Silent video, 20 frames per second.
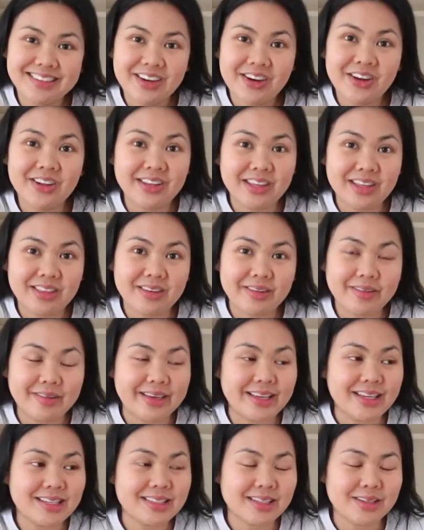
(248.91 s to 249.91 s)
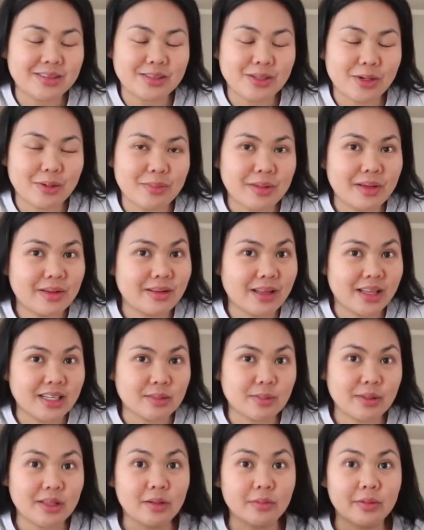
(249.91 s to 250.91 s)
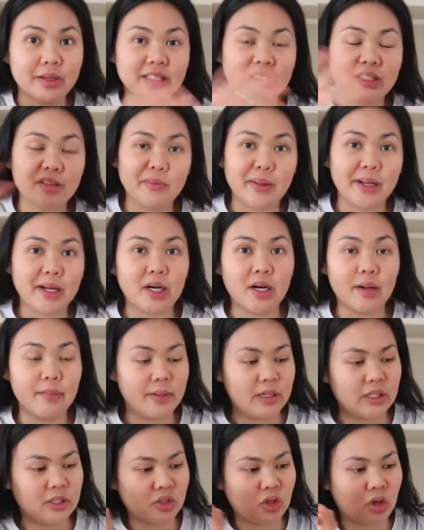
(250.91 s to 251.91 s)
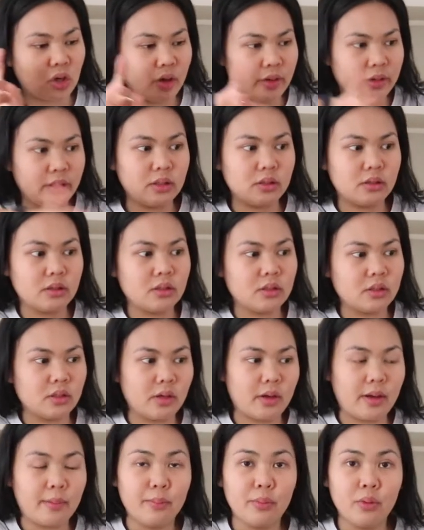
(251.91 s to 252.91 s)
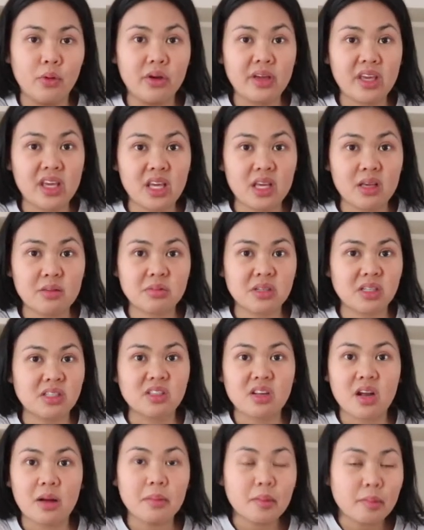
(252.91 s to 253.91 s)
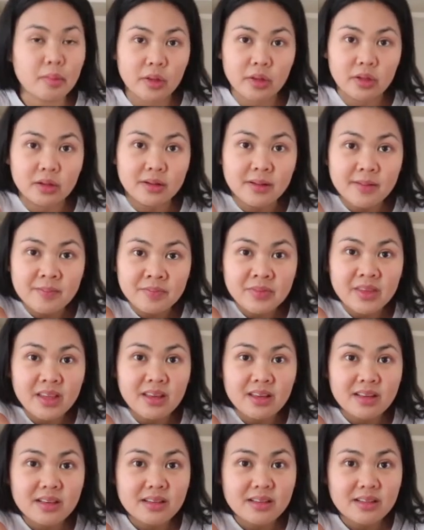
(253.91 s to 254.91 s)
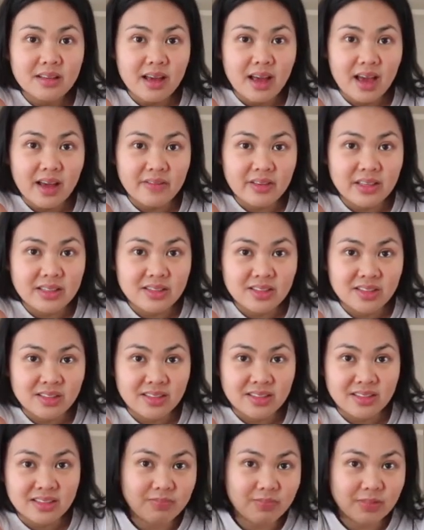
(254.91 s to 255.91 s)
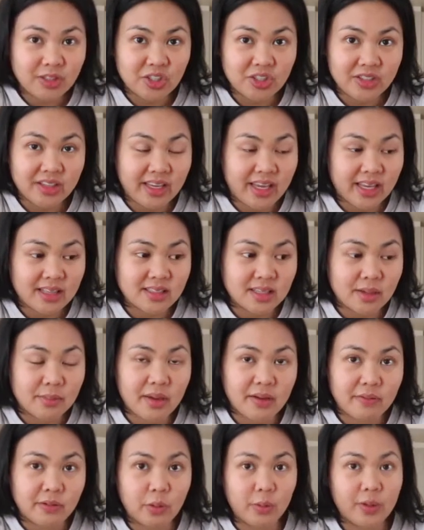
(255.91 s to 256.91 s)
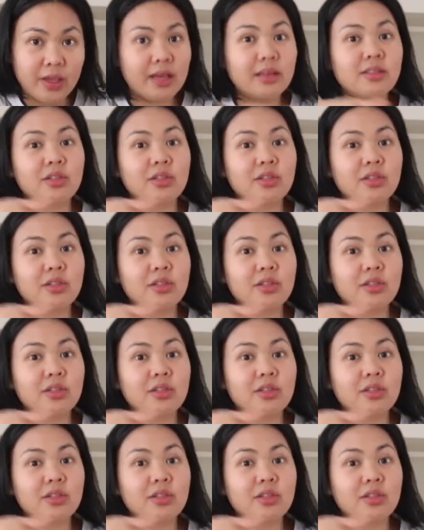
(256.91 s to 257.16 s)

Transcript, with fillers: Only three weeks. I was hoping it'd last me the rest of my cup, but it's not going to. So I bought heaps. I just can't be bothered having to literally get some every week.